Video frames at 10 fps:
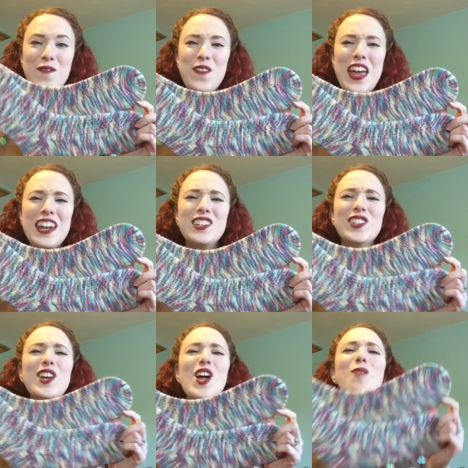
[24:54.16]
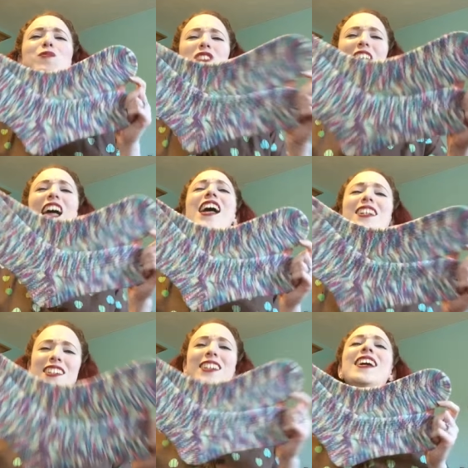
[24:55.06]
a
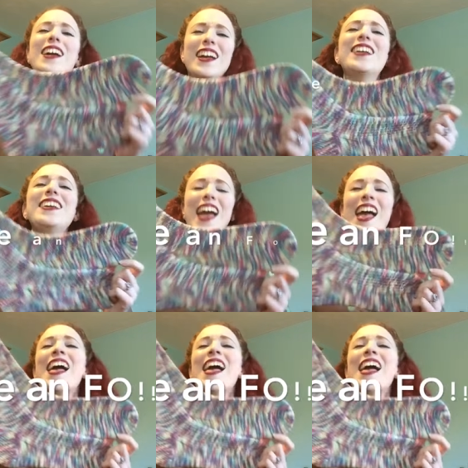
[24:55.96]
finished object! Yay!